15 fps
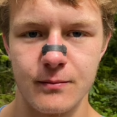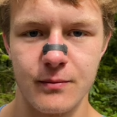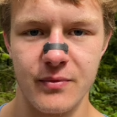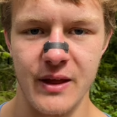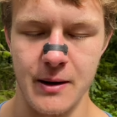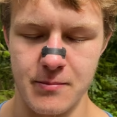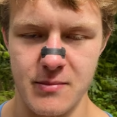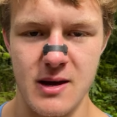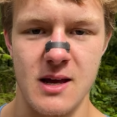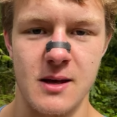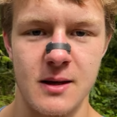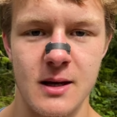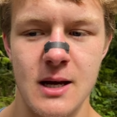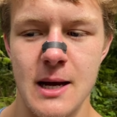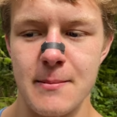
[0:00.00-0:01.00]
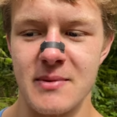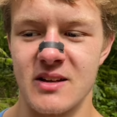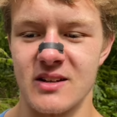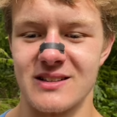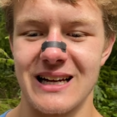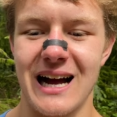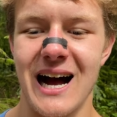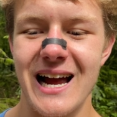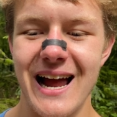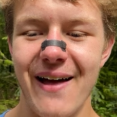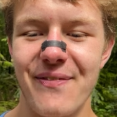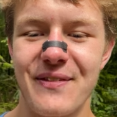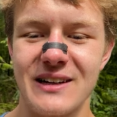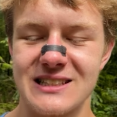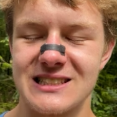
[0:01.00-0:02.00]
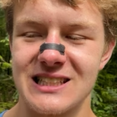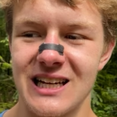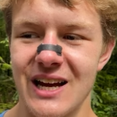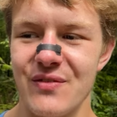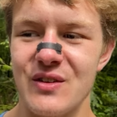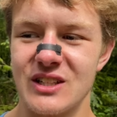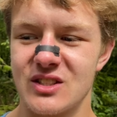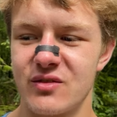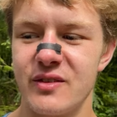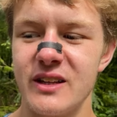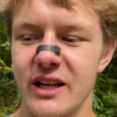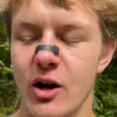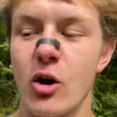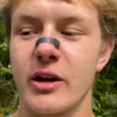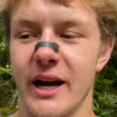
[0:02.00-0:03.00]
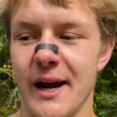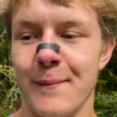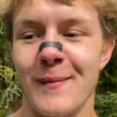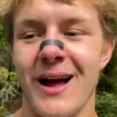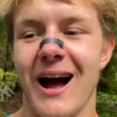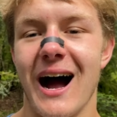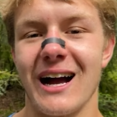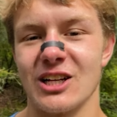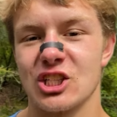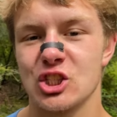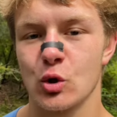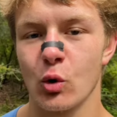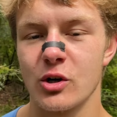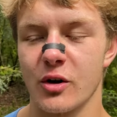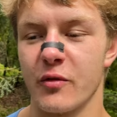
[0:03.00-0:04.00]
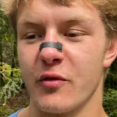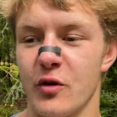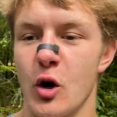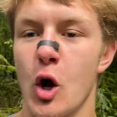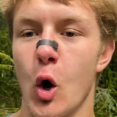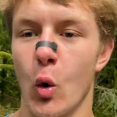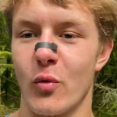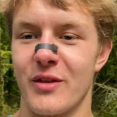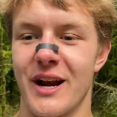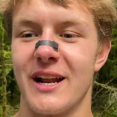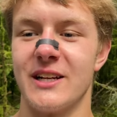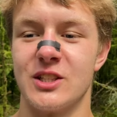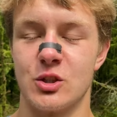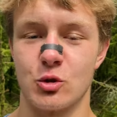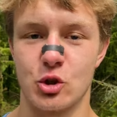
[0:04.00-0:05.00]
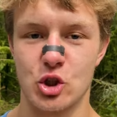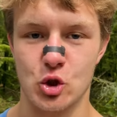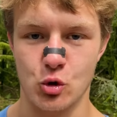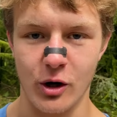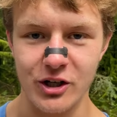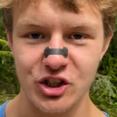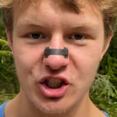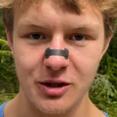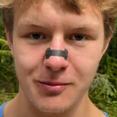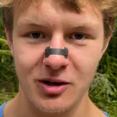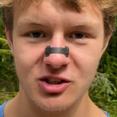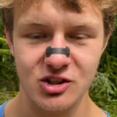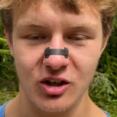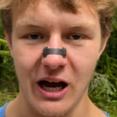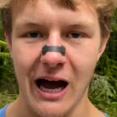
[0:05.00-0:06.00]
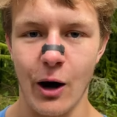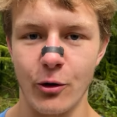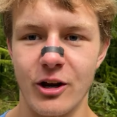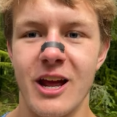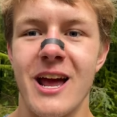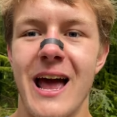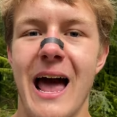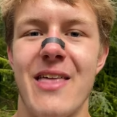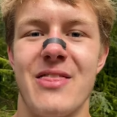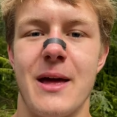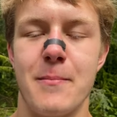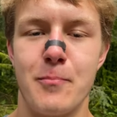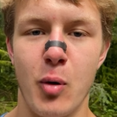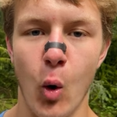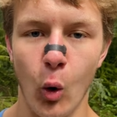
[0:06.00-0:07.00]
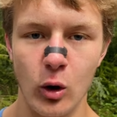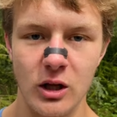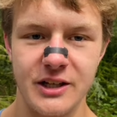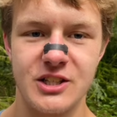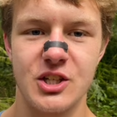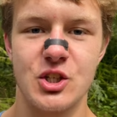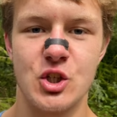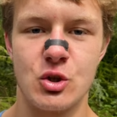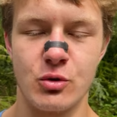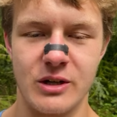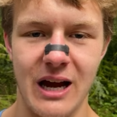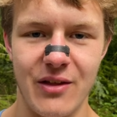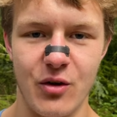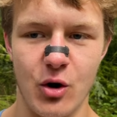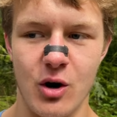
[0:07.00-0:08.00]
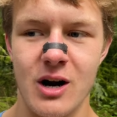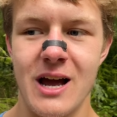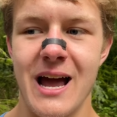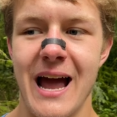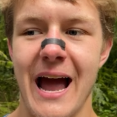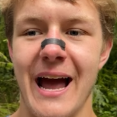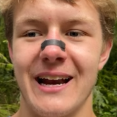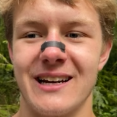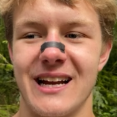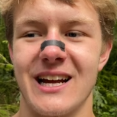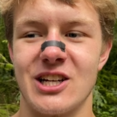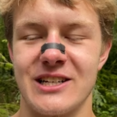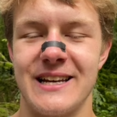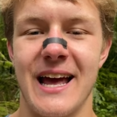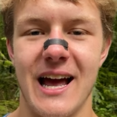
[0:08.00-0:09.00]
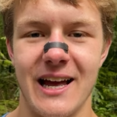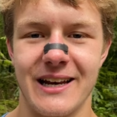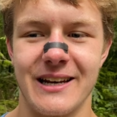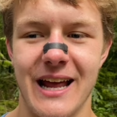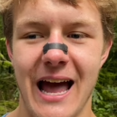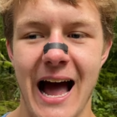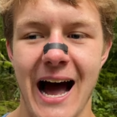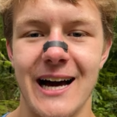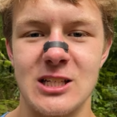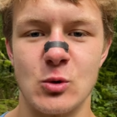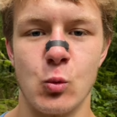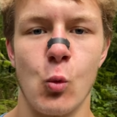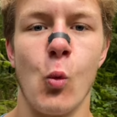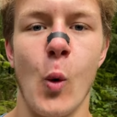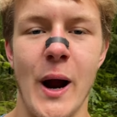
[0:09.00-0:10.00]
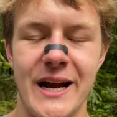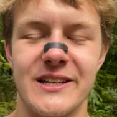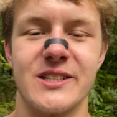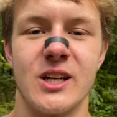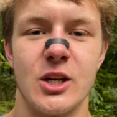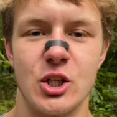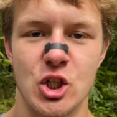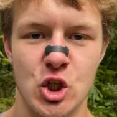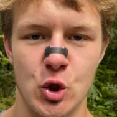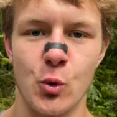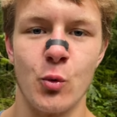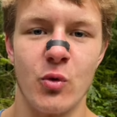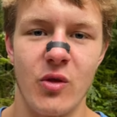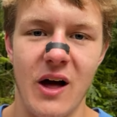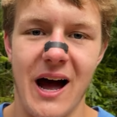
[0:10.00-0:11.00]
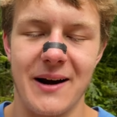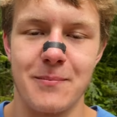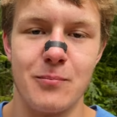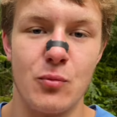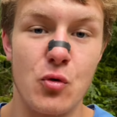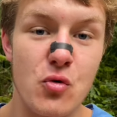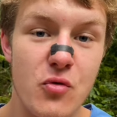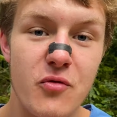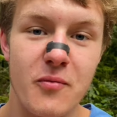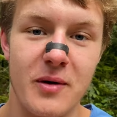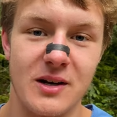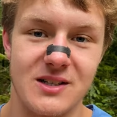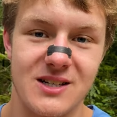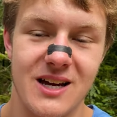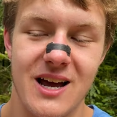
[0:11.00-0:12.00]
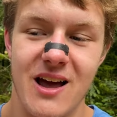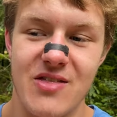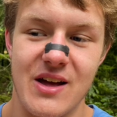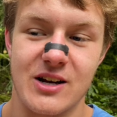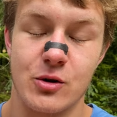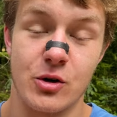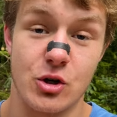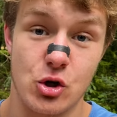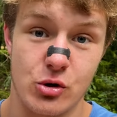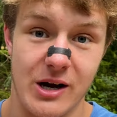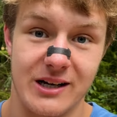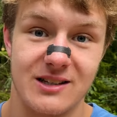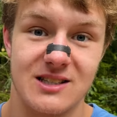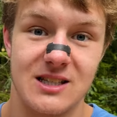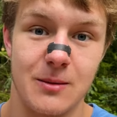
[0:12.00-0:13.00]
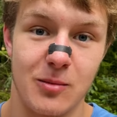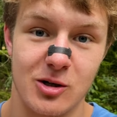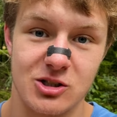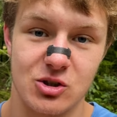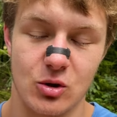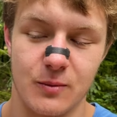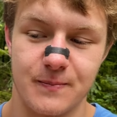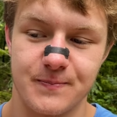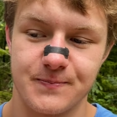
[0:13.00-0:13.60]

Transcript: than me. Because I had this feeling, okay, I sort of know that I need to stretch the muscle out and then pull it together and add weight to that movement that contracts the muscle.